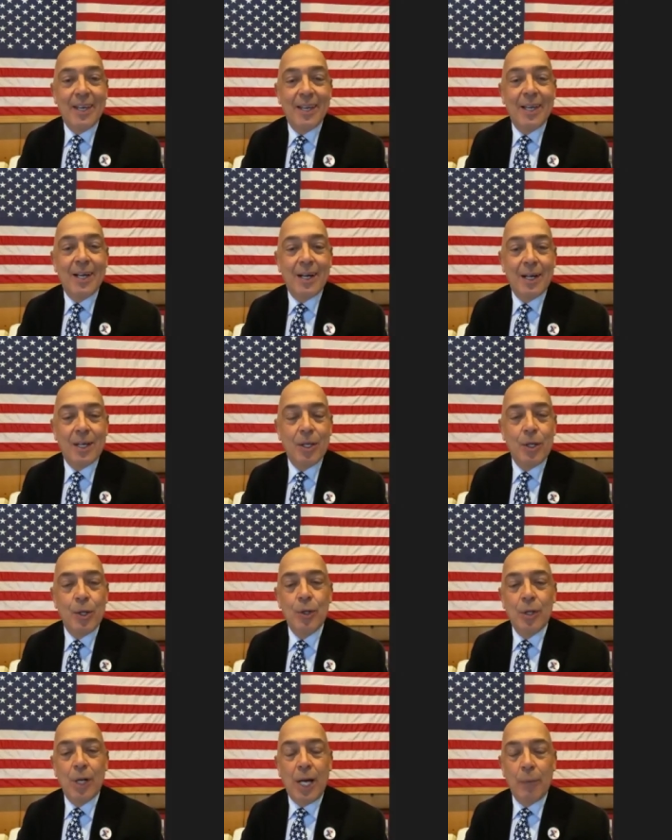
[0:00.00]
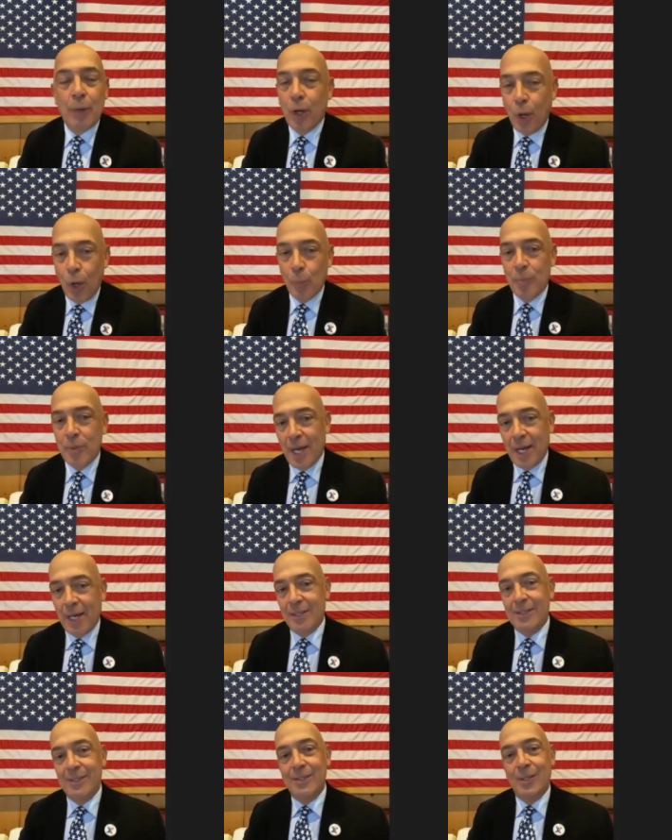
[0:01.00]
uh, you I would hope
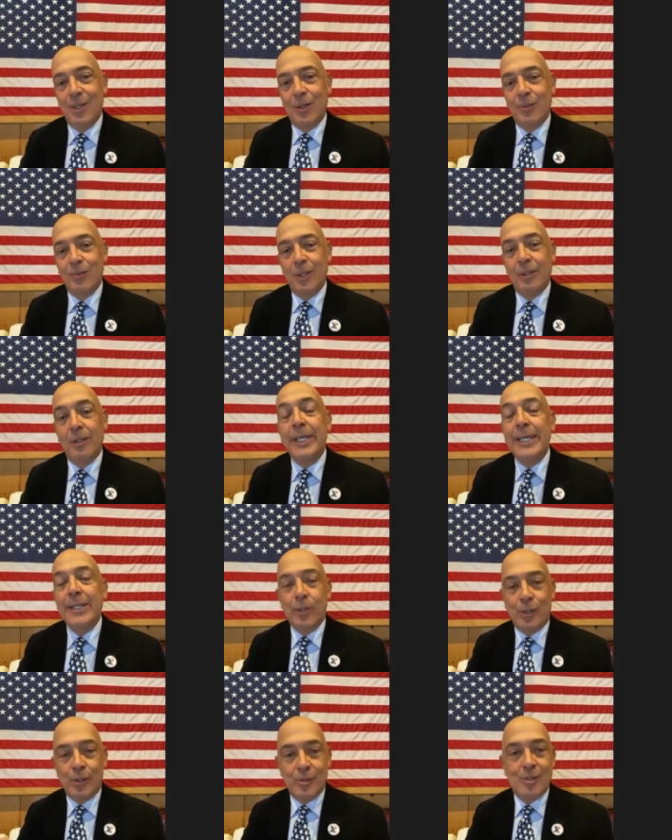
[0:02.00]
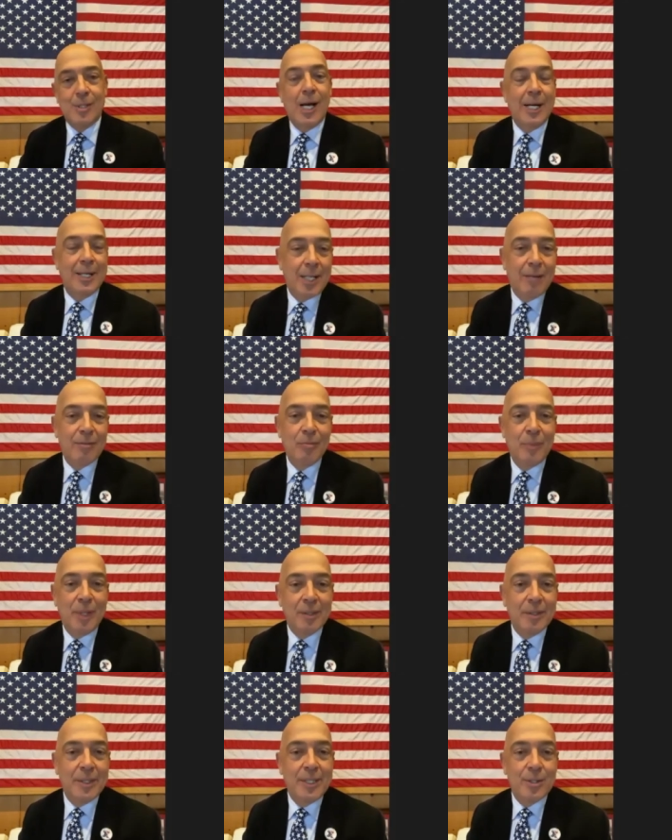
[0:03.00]
that you know the leaders, our uh,
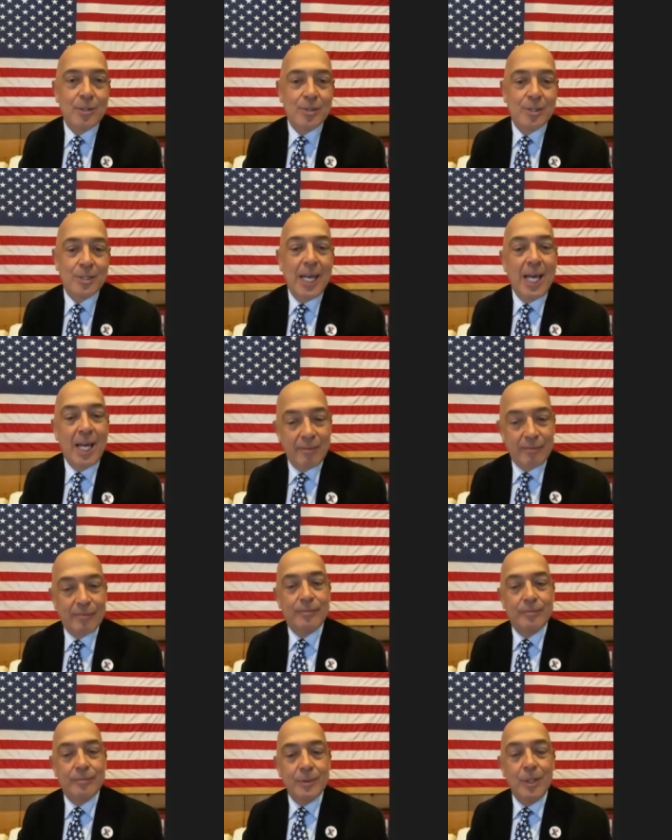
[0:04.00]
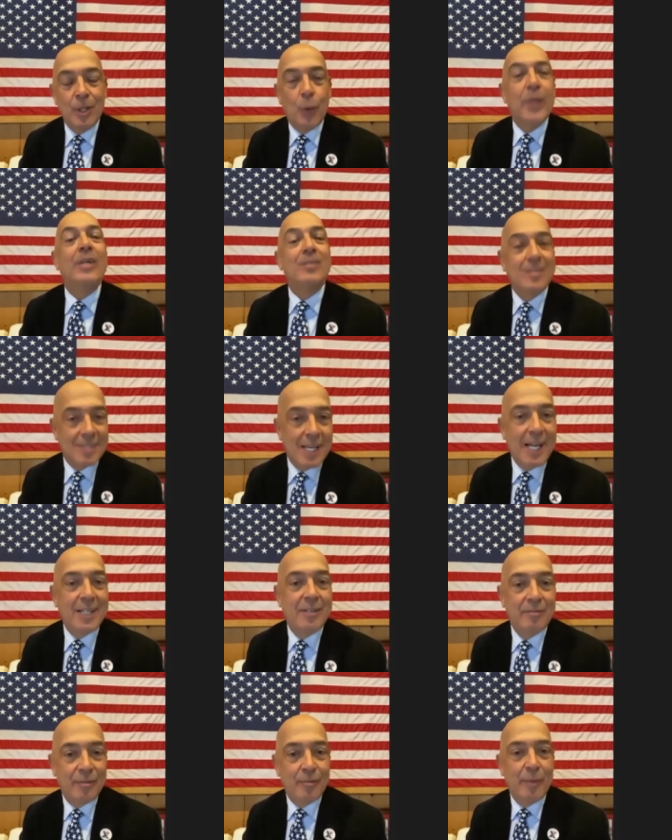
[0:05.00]
government leaders, have you know inside
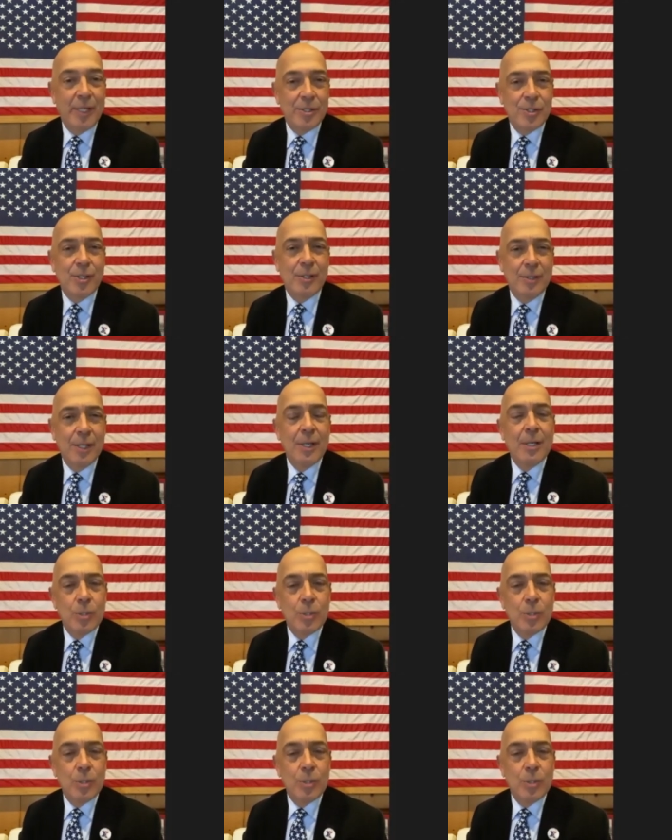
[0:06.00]
information.